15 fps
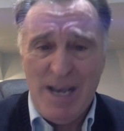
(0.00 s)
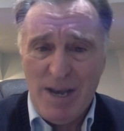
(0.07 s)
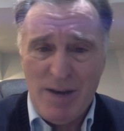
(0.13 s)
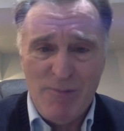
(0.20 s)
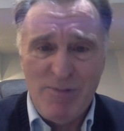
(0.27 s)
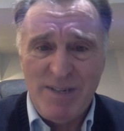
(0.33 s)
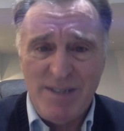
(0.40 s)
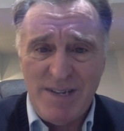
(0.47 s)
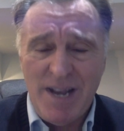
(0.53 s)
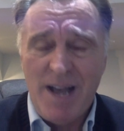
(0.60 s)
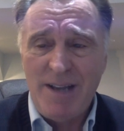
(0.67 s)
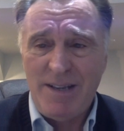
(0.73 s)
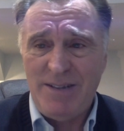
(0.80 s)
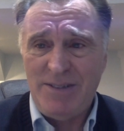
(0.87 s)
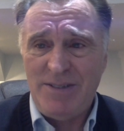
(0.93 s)
a
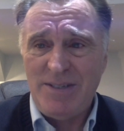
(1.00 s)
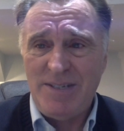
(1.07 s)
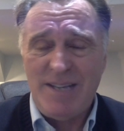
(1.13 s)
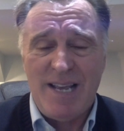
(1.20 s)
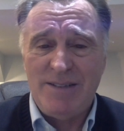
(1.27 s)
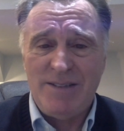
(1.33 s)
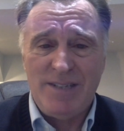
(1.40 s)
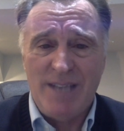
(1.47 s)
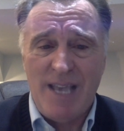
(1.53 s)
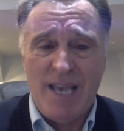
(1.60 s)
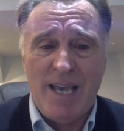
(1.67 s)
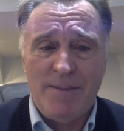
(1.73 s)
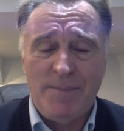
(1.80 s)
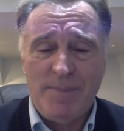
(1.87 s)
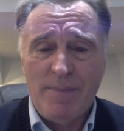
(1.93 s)
redonkulously talented
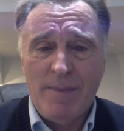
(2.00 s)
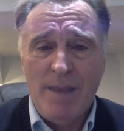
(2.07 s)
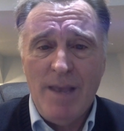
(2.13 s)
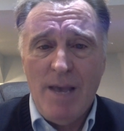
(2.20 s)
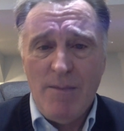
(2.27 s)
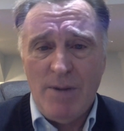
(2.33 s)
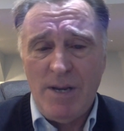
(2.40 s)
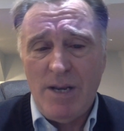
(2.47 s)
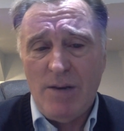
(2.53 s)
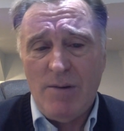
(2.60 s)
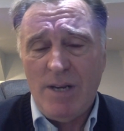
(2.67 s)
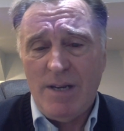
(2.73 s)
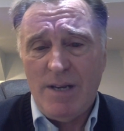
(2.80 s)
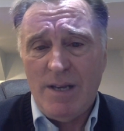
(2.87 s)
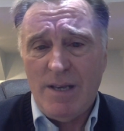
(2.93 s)
guy. But he
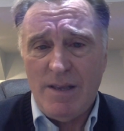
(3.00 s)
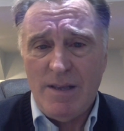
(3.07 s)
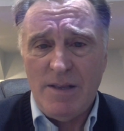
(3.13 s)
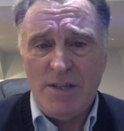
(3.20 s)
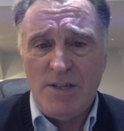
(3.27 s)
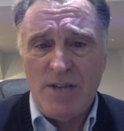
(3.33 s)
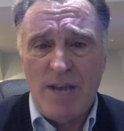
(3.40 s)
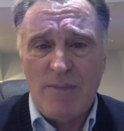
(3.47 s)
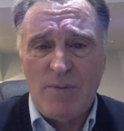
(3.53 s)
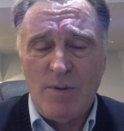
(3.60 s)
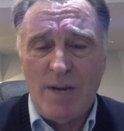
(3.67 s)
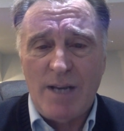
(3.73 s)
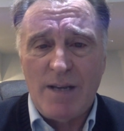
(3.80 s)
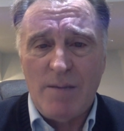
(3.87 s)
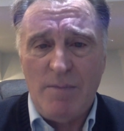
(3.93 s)
agreed that the chops were
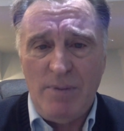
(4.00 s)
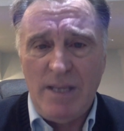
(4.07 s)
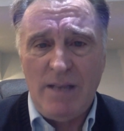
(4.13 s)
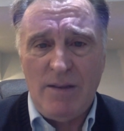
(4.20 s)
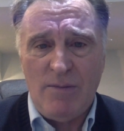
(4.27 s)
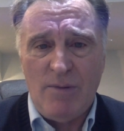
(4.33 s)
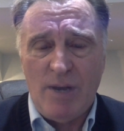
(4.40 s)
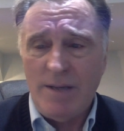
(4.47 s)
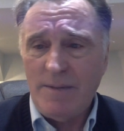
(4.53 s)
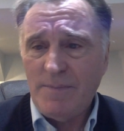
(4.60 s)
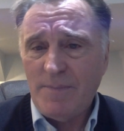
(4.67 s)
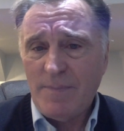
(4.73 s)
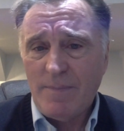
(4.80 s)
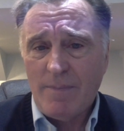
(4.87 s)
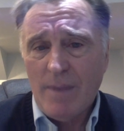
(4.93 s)
not completely right.
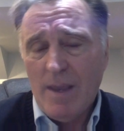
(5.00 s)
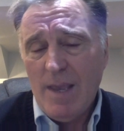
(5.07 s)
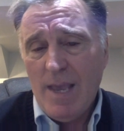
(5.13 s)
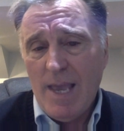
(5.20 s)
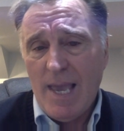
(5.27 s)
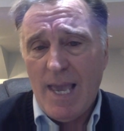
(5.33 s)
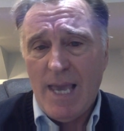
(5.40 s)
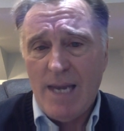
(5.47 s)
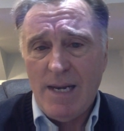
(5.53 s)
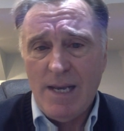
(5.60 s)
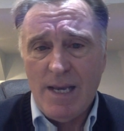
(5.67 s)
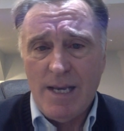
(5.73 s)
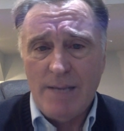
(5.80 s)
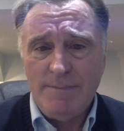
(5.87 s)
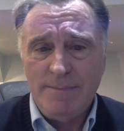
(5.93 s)
And
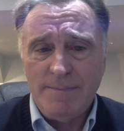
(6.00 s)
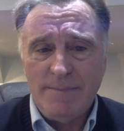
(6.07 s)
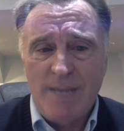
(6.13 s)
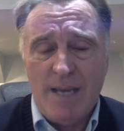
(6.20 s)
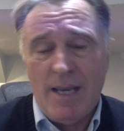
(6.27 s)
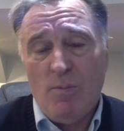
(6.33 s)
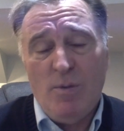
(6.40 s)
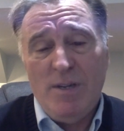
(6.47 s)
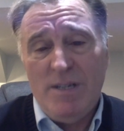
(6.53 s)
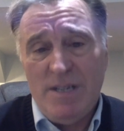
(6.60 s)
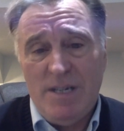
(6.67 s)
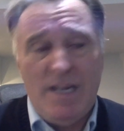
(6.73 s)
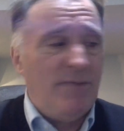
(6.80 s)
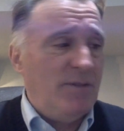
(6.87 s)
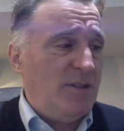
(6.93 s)
again, we
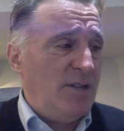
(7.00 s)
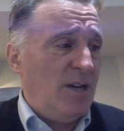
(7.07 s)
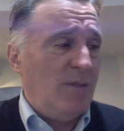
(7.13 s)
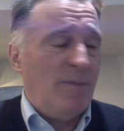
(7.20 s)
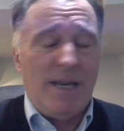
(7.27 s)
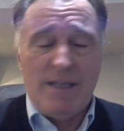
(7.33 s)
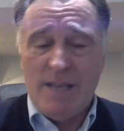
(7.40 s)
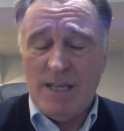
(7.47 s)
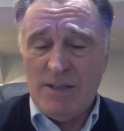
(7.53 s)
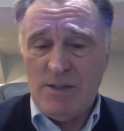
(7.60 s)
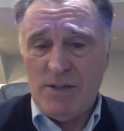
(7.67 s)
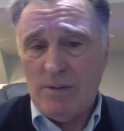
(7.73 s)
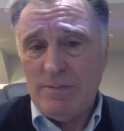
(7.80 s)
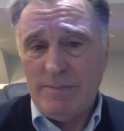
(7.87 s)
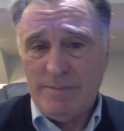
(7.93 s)
didn't have the tongue back then,
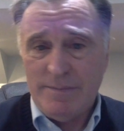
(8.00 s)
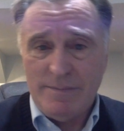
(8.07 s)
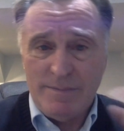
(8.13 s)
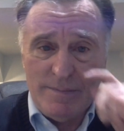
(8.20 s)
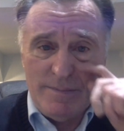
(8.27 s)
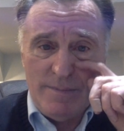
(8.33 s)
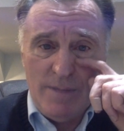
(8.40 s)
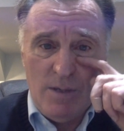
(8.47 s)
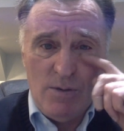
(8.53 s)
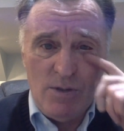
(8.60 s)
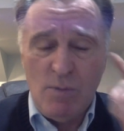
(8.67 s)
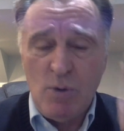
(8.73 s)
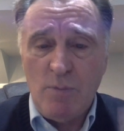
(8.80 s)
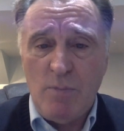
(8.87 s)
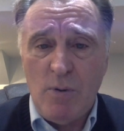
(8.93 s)
so it was a
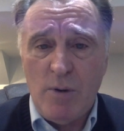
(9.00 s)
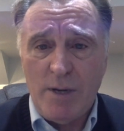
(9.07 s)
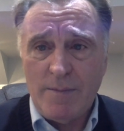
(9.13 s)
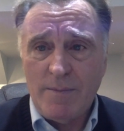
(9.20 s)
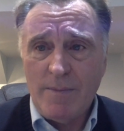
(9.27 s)
moot point.